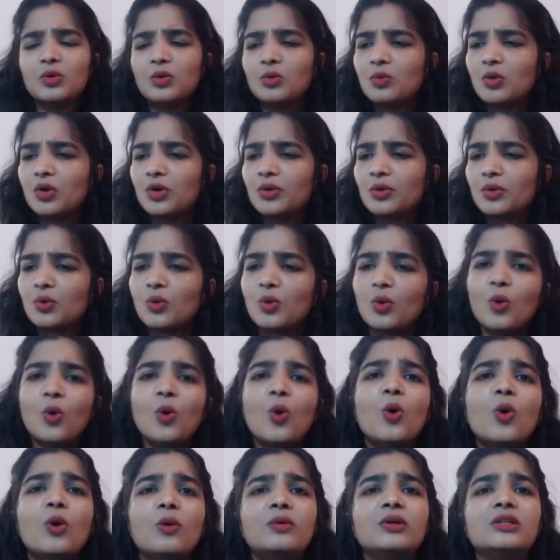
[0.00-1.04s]
you want to
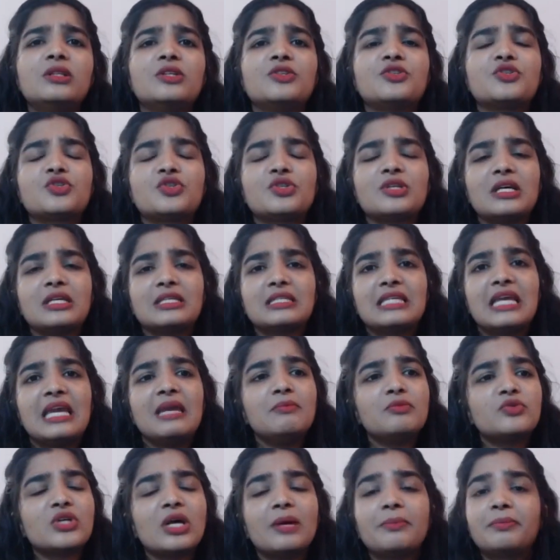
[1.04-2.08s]
go over the ch
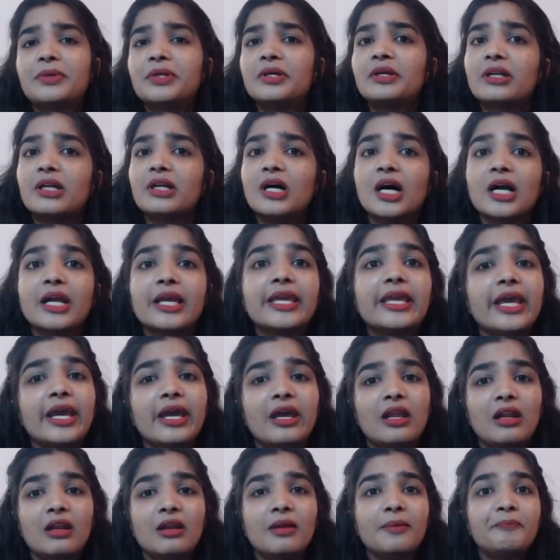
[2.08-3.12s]
same chapter
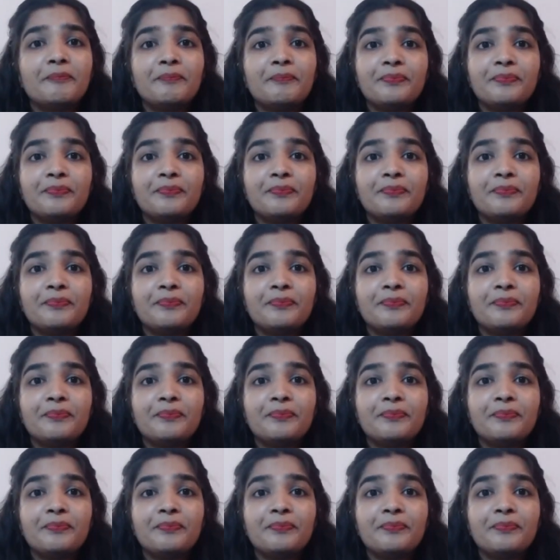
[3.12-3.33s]
again.